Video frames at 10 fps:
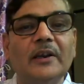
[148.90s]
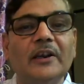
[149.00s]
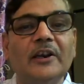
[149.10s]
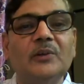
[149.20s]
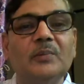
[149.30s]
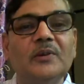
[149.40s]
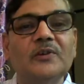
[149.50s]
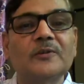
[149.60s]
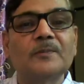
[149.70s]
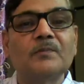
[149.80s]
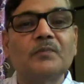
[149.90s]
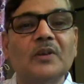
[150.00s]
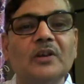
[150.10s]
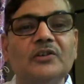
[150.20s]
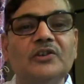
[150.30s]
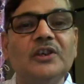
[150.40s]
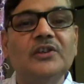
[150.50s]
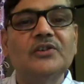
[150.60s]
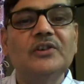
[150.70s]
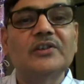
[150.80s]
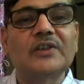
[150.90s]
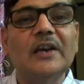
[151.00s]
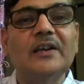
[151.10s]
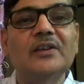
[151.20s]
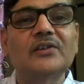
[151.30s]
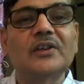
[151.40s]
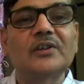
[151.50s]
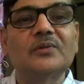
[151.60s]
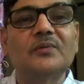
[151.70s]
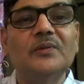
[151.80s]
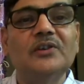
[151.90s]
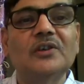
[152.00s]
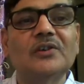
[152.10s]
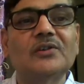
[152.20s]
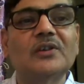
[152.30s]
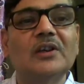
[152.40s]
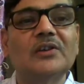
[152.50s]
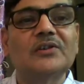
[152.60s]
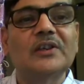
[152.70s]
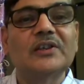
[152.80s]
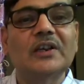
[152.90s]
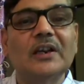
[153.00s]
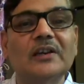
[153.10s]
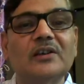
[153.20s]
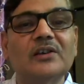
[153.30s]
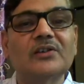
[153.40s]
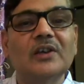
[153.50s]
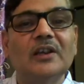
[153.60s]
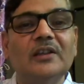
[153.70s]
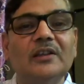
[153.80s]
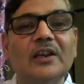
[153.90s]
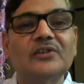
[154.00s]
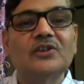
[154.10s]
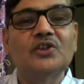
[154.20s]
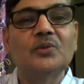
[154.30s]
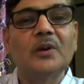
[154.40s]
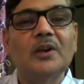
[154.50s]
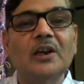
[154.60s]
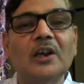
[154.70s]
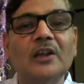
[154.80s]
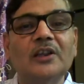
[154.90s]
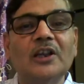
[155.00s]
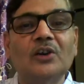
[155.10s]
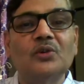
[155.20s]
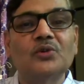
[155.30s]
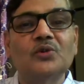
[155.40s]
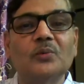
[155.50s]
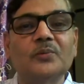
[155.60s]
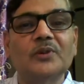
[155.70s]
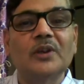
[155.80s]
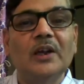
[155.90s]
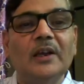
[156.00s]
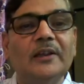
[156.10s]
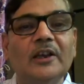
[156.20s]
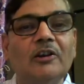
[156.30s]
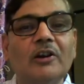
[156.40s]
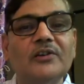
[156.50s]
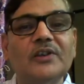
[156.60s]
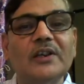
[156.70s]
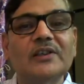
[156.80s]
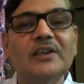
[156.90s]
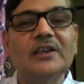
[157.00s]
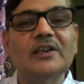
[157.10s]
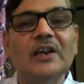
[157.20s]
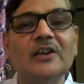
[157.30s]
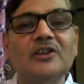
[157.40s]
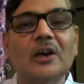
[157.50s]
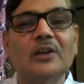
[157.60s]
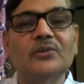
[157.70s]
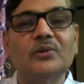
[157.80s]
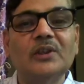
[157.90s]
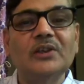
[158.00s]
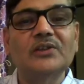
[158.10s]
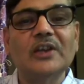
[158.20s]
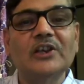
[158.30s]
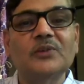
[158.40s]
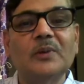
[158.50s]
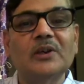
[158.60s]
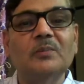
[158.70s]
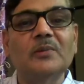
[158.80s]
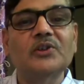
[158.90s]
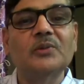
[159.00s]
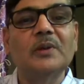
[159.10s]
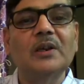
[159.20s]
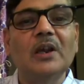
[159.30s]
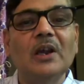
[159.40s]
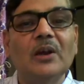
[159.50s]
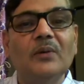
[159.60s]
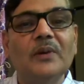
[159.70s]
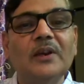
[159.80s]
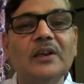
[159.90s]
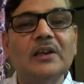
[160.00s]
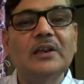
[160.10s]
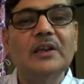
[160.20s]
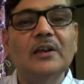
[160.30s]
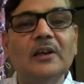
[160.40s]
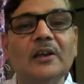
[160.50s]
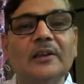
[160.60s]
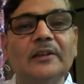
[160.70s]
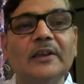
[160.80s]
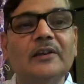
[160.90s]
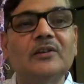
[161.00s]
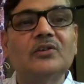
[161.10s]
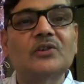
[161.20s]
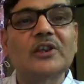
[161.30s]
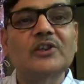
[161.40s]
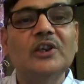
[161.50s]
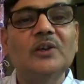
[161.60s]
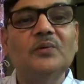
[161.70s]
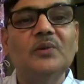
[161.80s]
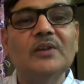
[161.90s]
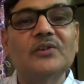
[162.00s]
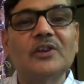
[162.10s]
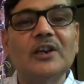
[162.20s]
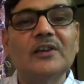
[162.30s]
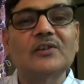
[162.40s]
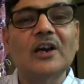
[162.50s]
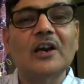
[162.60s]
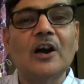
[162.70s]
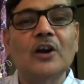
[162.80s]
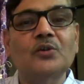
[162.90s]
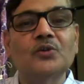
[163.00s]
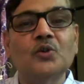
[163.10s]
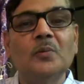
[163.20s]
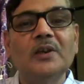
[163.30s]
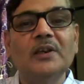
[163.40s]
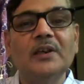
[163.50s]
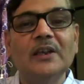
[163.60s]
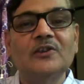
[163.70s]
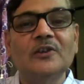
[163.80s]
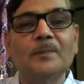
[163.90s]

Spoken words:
It means genes deciding such features, such characters, they are situated on the autosomes. They are not sex-linked at all. So this aspect must be very clear, that sex-influenced traits are autosomal in nature.